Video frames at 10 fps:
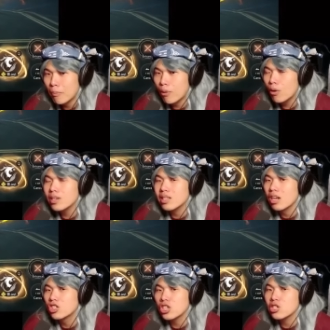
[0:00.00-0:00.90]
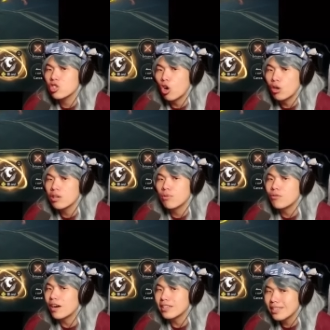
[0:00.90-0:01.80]
Bro is legit stalling
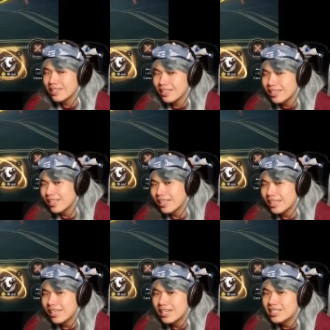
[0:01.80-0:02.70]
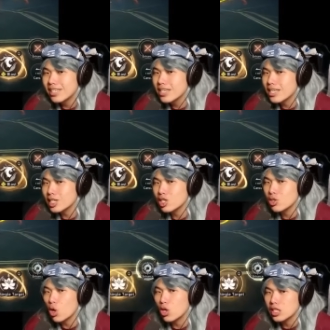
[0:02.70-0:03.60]
for fun. This is a
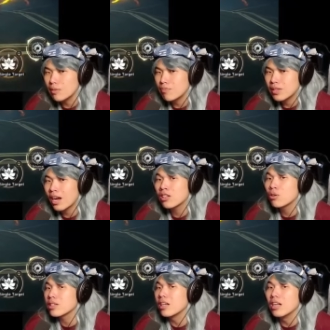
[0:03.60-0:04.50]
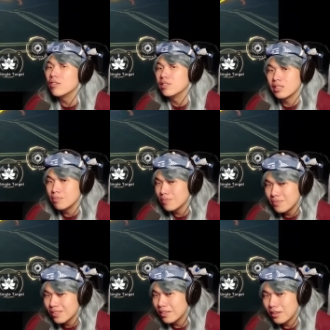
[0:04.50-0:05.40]
stall team. Terradome is gonna love this team.
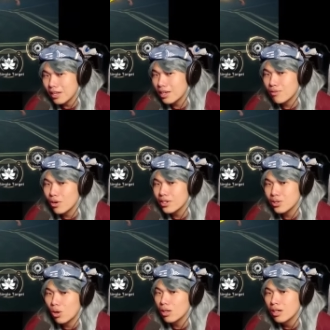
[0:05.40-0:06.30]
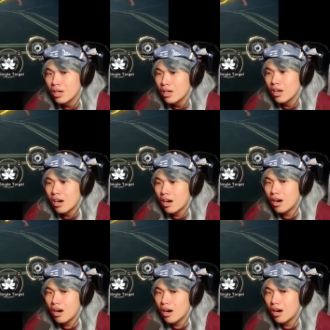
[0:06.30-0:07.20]
If you are a staller.
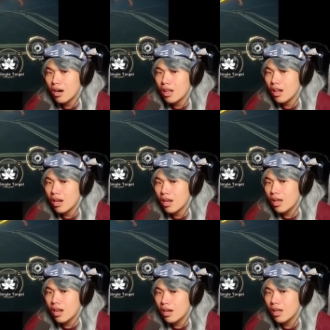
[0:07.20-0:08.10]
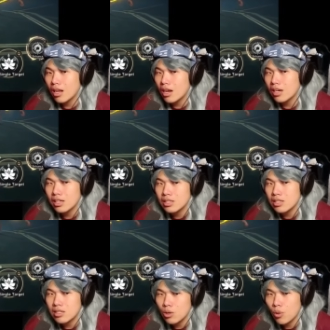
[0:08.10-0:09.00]
Uh, let, let, let, let, let,
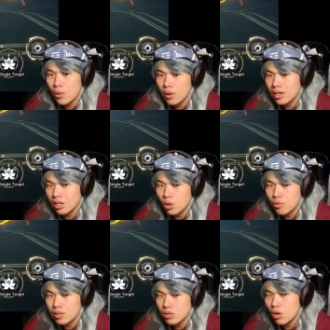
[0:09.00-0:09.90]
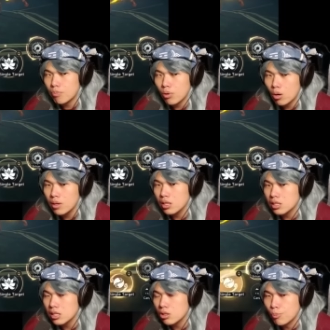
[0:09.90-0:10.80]
just see where we're gonna go with this. You're probably
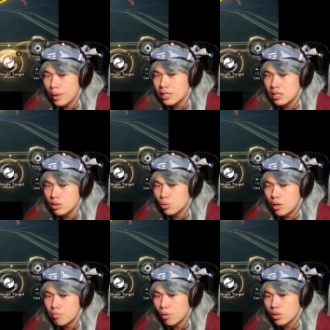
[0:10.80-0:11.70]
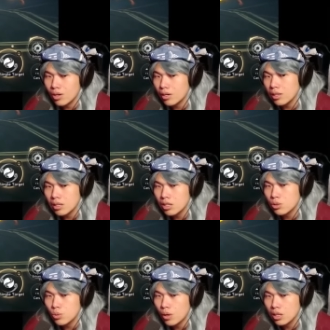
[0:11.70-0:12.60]
needing to base it into a Bronya, right?
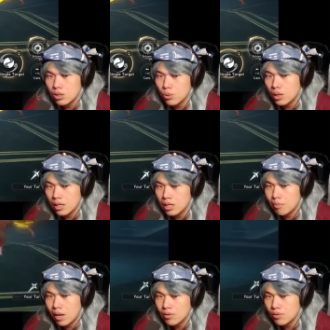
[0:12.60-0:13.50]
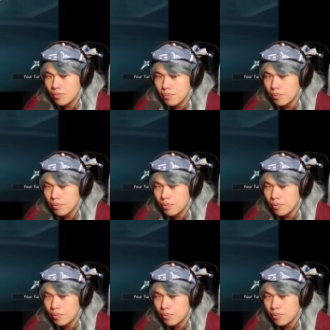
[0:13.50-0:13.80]
Because you wanna you wanna get the buffs.